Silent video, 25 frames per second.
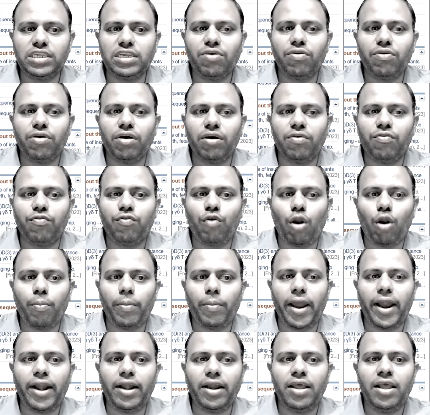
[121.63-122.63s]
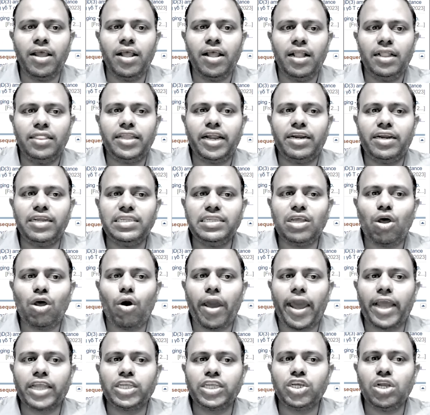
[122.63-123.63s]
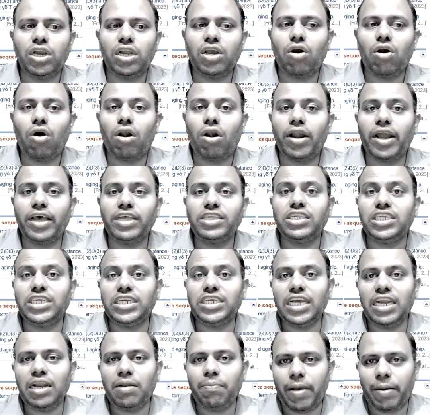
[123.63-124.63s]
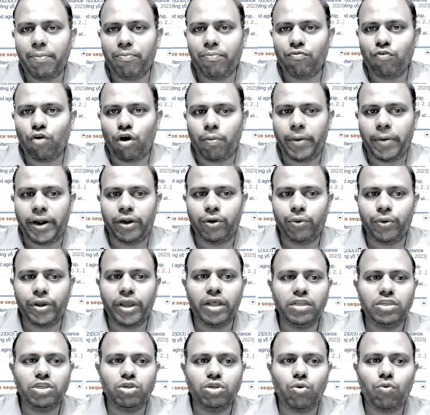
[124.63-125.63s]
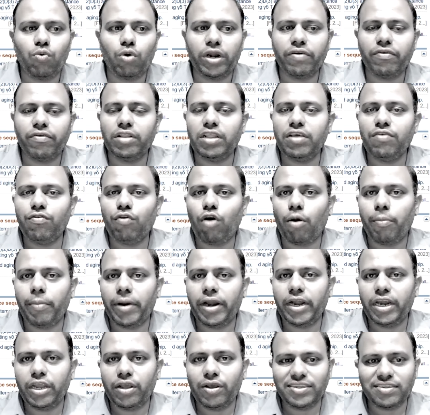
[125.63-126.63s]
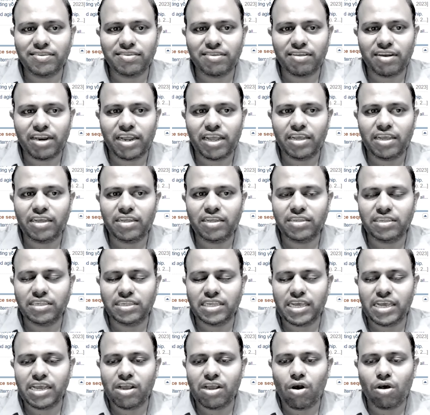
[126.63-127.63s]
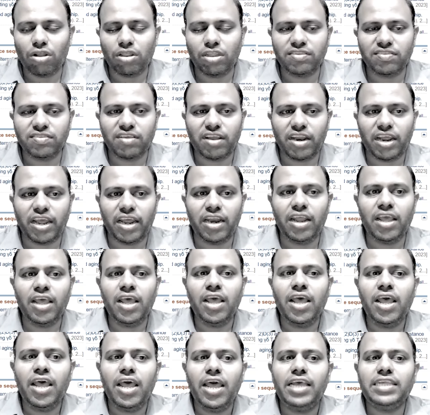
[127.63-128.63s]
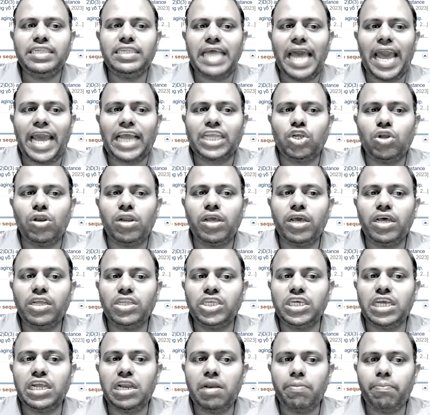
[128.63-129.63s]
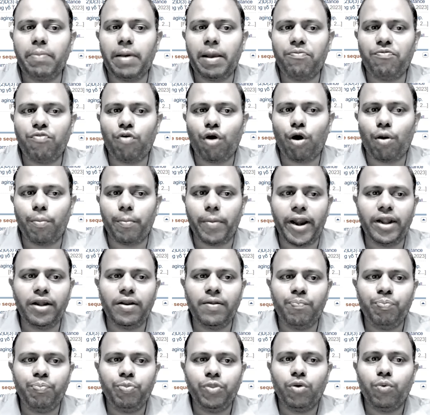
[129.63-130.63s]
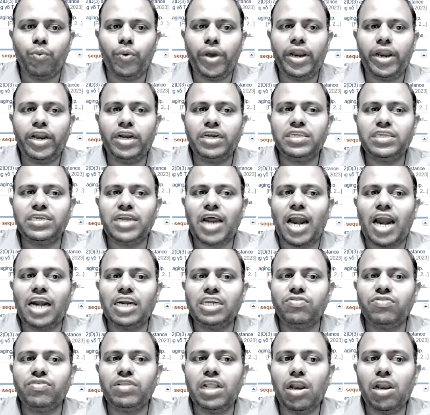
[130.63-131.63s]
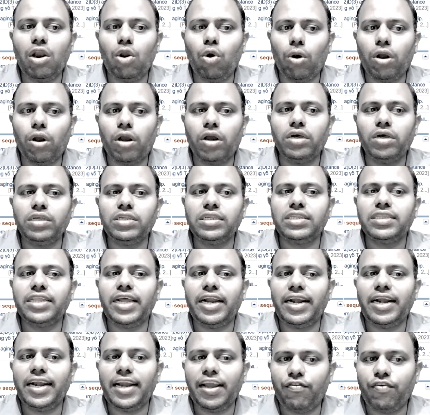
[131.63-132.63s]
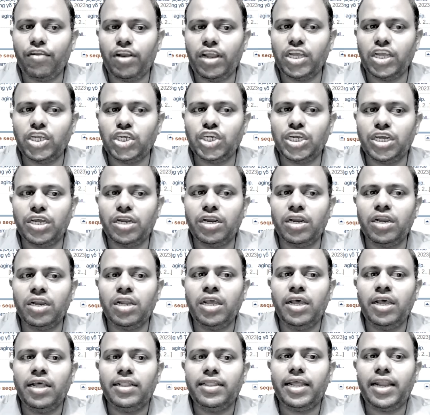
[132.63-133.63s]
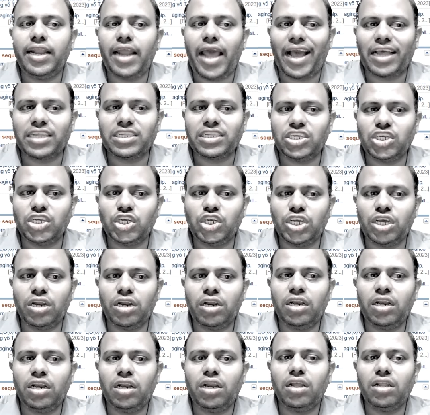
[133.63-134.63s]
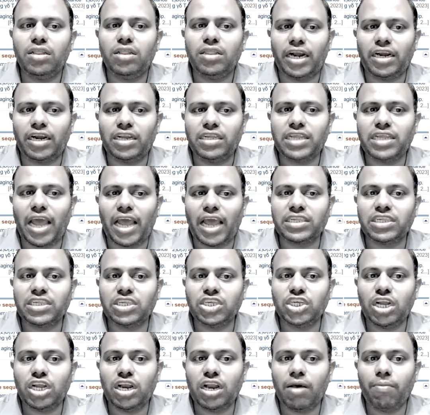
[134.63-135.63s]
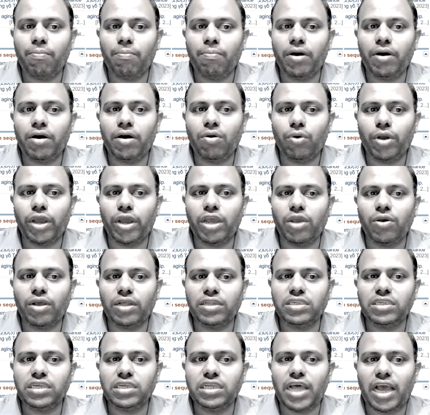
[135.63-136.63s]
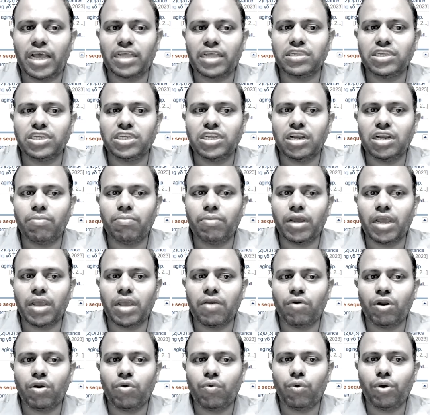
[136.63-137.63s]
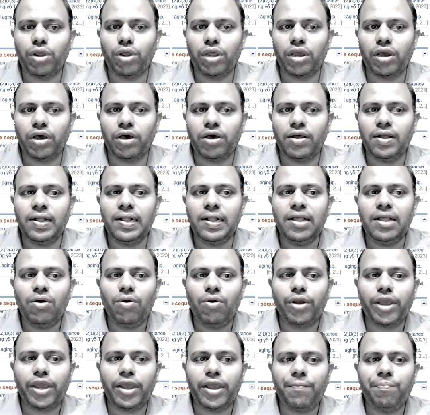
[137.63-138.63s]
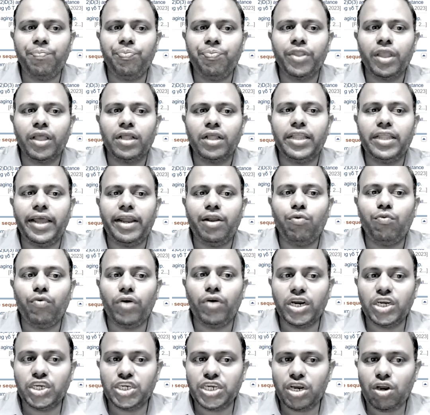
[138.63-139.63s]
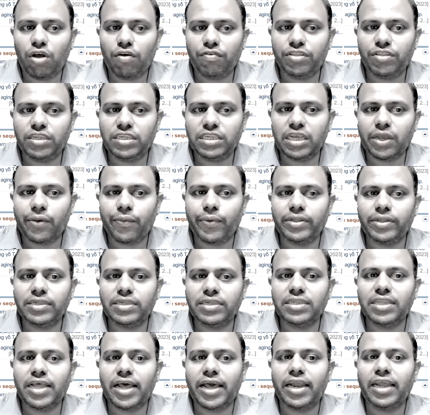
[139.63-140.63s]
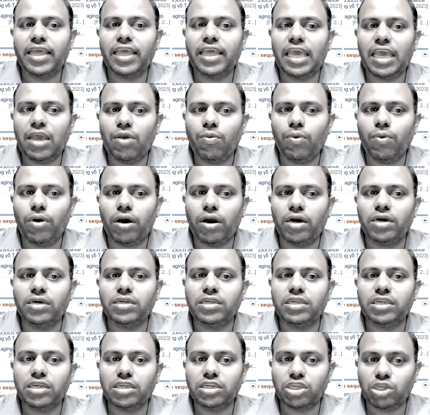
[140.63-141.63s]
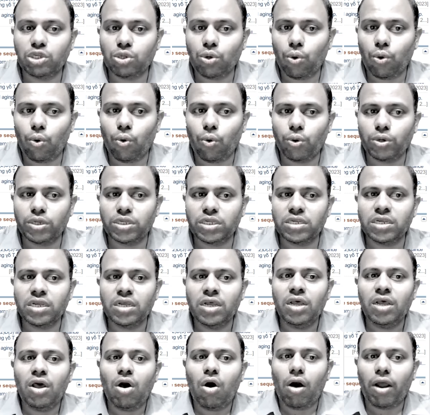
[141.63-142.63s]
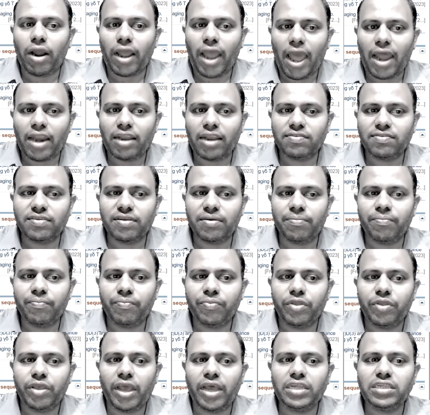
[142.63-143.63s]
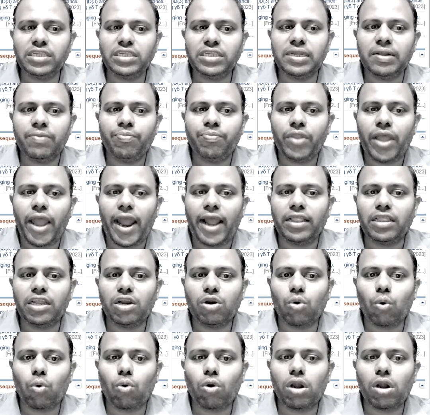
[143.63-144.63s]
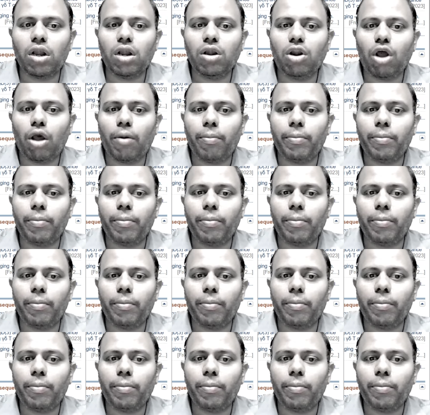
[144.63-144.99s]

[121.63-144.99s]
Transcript: a format that is actually called as gene pep format. Okay, so whatever the format you are seeing on the screen is actually a gene pep format, where it starts with the locus, then definition, then accession, that is accession number. Okay, you can see the accession number given over here. Okay, then version of the sequence is there, keywords, source, organism, yes, and the total